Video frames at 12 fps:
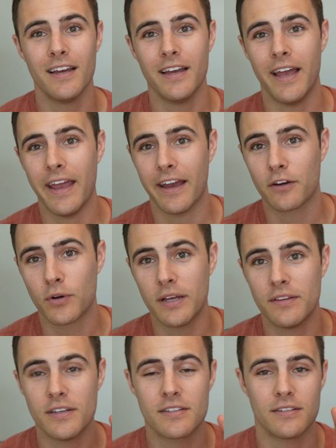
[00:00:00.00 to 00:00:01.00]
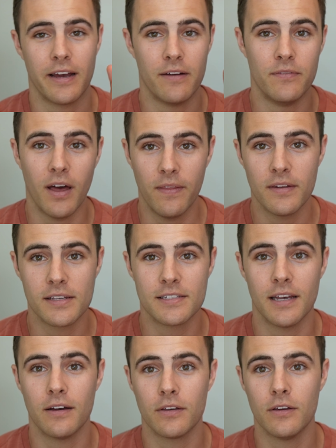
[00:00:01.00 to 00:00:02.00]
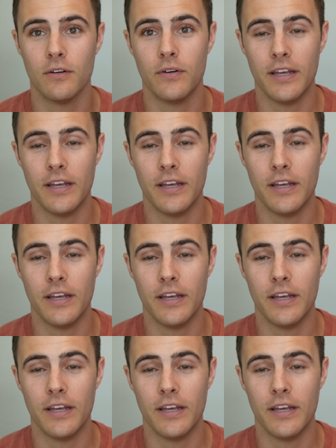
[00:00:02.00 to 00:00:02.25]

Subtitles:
hey, I create this, I have nothing to sell you.